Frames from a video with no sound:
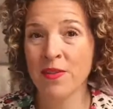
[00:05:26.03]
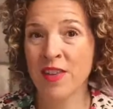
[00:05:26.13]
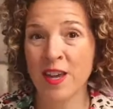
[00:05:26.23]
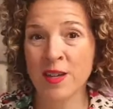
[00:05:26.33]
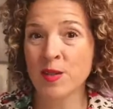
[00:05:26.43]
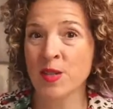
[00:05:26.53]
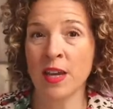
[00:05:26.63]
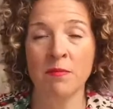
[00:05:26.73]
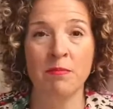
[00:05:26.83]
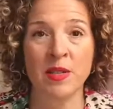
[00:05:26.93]
things
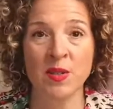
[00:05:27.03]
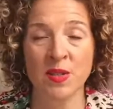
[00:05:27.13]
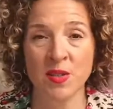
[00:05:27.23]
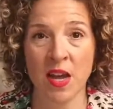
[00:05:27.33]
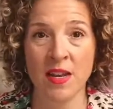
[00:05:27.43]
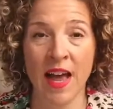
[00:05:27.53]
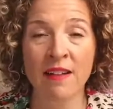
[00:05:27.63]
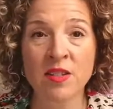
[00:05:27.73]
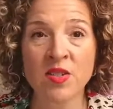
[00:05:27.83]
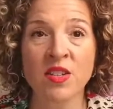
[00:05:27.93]
like business
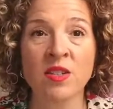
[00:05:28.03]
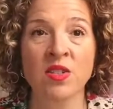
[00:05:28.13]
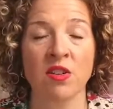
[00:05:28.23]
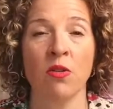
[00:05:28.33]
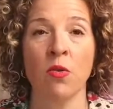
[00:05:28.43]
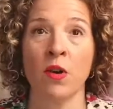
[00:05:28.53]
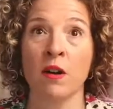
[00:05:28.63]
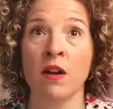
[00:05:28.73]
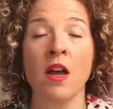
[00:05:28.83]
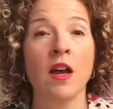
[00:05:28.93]
analysis
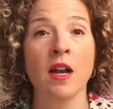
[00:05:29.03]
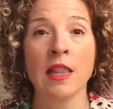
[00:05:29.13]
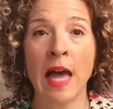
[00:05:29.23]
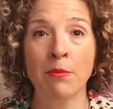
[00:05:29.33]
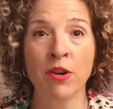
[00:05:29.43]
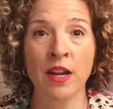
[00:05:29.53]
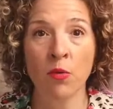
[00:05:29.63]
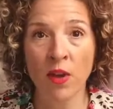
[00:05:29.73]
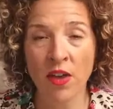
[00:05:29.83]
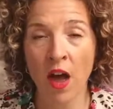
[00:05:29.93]
or collaborating
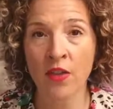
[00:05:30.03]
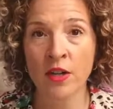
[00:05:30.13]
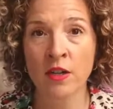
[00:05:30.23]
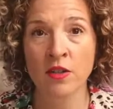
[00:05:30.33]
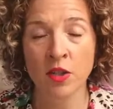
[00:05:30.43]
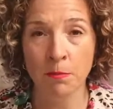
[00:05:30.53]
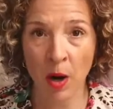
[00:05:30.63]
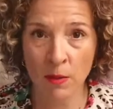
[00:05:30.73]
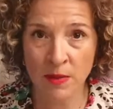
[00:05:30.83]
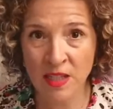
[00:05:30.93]
with other
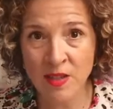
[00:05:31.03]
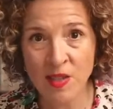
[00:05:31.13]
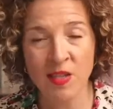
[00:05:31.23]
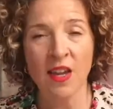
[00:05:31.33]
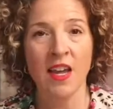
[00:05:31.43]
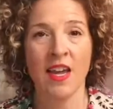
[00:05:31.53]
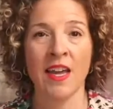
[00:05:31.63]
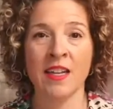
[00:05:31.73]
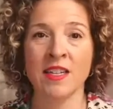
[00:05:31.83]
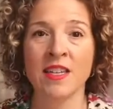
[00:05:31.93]
departments.
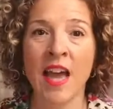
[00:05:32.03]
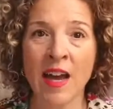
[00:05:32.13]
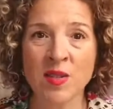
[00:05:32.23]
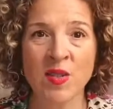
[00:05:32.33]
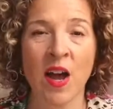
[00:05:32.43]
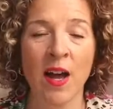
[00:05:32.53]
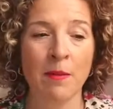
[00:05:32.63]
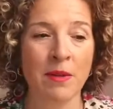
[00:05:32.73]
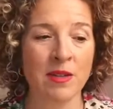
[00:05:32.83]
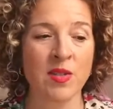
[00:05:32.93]
And yes,
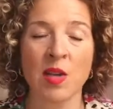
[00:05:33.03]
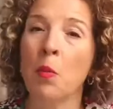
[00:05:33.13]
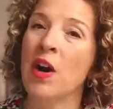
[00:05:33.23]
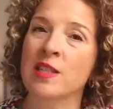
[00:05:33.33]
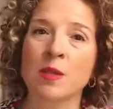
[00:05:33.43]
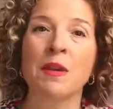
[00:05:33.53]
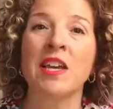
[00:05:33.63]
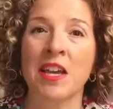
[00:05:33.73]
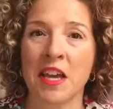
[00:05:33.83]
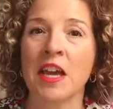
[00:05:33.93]
I'm somewhat
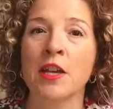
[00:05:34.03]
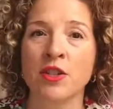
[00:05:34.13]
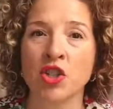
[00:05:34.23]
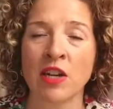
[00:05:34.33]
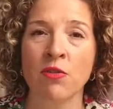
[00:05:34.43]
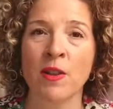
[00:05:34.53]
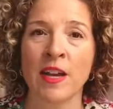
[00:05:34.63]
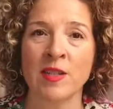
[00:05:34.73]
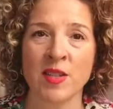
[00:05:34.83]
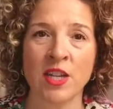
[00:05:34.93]
speaking in
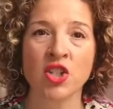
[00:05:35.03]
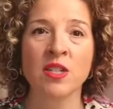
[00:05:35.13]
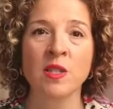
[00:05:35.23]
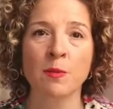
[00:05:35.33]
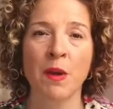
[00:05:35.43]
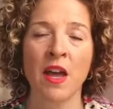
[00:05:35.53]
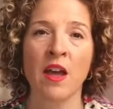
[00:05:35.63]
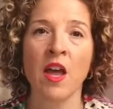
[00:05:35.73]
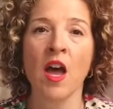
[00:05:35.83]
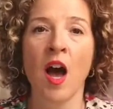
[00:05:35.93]
generalizations, but
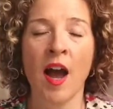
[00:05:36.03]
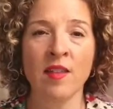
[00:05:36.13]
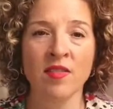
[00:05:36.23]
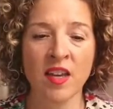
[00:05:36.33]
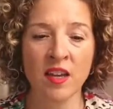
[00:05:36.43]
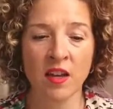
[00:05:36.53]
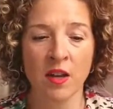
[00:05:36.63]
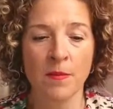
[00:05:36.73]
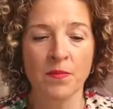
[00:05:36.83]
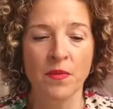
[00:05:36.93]
I think
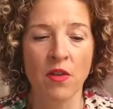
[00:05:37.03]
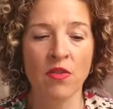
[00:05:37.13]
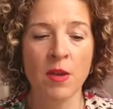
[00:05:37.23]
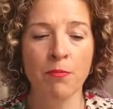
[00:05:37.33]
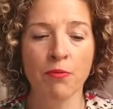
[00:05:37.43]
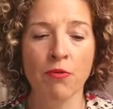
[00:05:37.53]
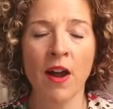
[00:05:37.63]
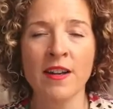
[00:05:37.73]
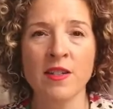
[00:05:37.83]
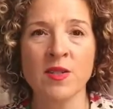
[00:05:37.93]
the
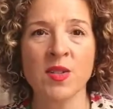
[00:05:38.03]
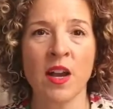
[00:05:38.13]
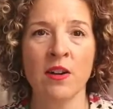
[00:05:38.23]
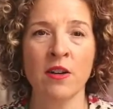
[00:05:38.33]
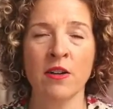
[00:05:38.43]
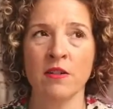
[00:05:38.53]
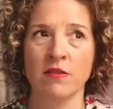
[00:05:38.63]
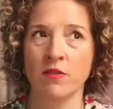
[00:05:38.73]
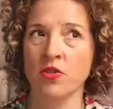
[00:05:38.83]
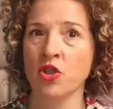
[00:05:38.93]
product designer
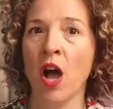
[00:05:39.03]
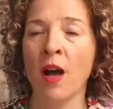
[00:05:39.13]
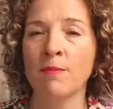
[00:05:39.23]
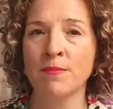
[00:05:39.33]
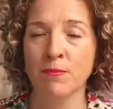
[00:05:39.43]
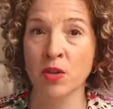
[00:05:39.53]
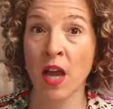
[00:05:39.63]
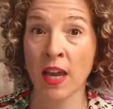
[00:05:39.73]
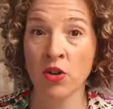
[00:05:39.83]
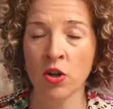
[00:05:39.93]
job
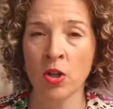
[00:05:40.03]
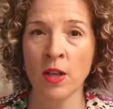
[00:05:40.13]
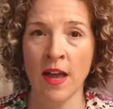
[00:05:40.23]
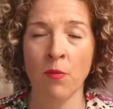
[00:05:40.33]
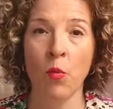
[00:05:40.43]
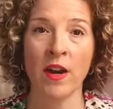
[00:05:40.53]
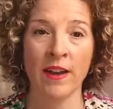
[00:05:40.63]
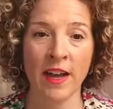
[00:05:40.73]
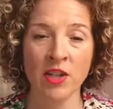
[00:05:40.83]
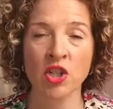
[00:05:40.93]
title and when
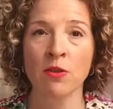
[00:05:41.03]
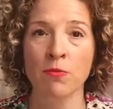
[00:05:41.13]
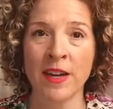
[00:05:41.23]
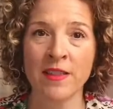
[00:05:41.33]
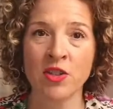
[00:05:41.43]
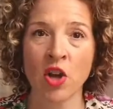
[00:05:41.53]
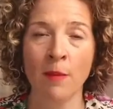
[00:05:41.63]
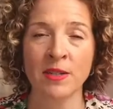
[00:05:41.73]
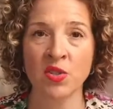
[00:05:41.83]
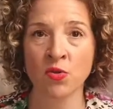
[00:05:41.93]
I actually read the
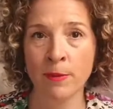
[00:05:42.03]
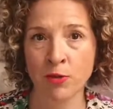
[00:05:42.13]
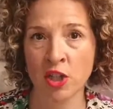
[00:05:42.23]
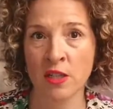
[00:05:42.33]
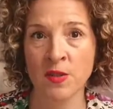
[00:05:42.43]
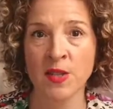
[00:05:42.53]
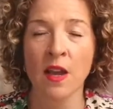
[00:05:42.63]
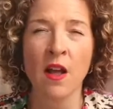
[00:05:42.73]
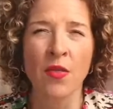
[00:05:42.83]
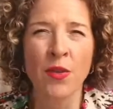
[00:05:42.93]
job descriptions,
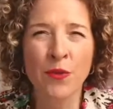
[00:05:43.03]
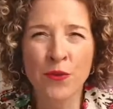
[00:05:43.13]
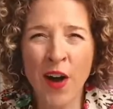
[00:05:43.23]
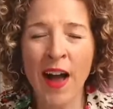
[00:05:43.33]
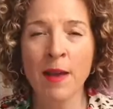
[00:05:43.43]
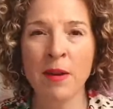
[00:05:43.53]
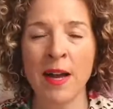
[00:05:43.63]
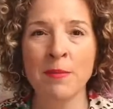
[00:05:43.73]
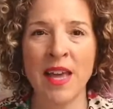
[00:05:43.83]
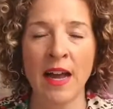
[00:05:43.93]
the vibe
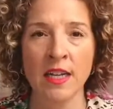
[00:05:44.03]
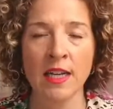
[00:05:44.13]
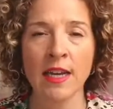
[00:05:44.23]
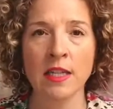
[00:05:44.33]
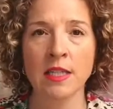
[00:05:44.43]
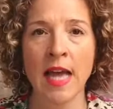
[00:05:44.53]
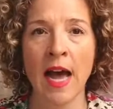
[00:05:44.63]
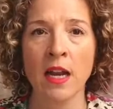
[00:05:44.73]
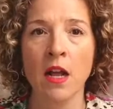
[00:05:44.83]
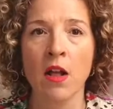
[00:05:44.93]
I'm getting is
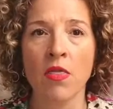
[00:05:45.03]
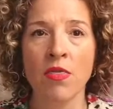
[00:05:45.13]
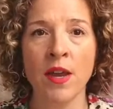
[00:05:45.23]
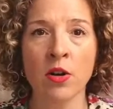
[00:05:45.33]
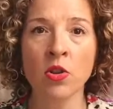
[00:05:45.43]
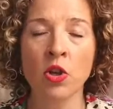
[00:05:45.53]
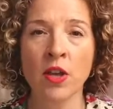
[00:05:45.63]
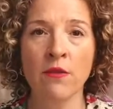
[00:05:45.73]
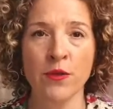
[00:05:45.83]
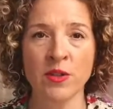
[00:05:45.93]
that they're
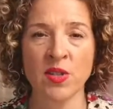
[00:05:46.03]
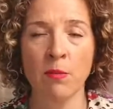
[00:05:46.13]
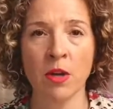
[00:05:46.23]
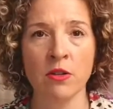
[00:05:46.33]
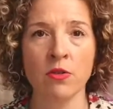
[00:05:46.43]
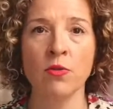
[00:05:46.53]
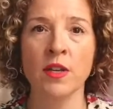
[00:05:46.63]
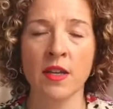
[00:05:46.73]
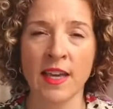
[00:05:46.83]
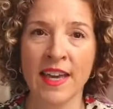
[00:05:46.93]
looking for someone who
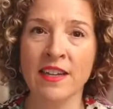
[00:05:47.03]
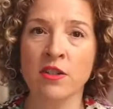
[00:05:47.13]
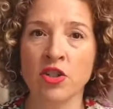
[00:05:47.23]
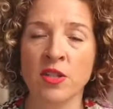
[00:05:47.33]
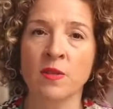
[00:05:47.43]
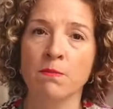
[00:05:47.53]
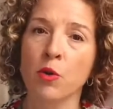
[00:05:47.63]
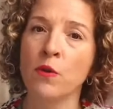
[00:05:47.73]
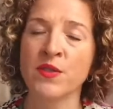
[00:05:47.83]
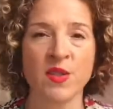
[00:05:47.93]
can't just
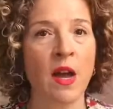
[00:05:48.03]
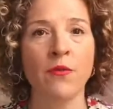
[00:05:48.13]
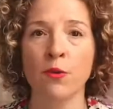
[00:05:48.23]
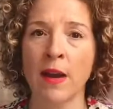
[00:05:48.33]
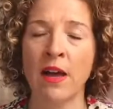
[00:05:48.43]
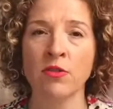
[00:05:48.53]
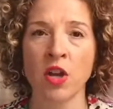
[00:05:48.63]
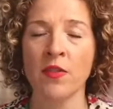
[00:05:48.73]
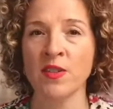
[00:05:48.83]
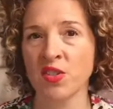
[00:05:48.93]
move stuff around
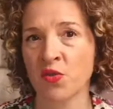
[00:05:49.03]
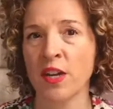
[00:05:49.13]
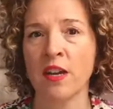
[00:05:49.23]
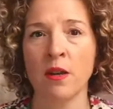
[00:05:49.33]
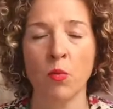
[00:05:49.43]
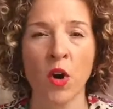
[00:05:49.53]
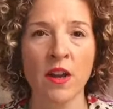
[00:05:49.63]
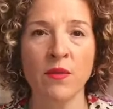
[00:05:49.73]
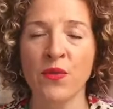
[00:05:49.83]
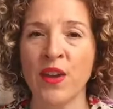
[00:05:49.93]
on the screen and
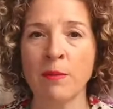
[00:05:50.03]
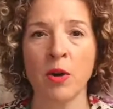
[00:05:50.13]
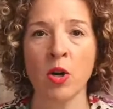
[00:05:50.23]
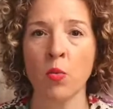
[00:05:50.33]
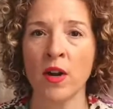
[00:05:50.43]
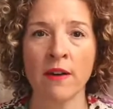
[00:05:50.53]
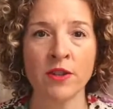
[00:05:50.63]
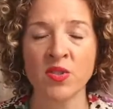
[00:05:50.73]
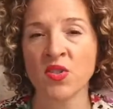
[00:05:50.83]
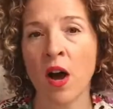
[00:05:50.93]
work in Figma or
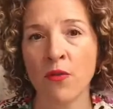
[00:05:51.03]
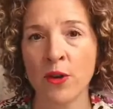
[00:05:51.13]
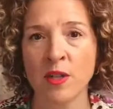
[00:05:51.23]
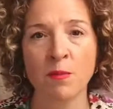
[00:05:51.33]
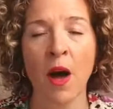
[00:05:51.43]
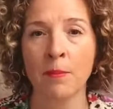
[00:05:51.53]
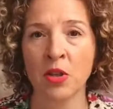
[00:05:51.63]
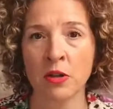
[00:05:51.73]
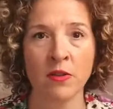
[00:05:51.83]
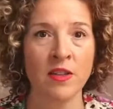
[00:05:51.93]
whatever software is
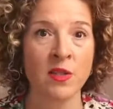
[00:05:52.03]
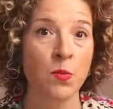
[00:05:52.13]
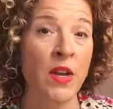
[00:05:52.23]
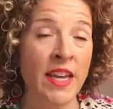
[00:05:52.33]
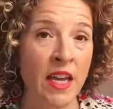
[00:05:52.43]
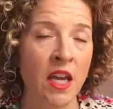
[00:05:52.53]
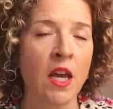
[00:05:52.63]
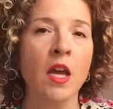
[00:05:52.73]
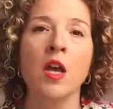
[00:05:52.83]
popular this week,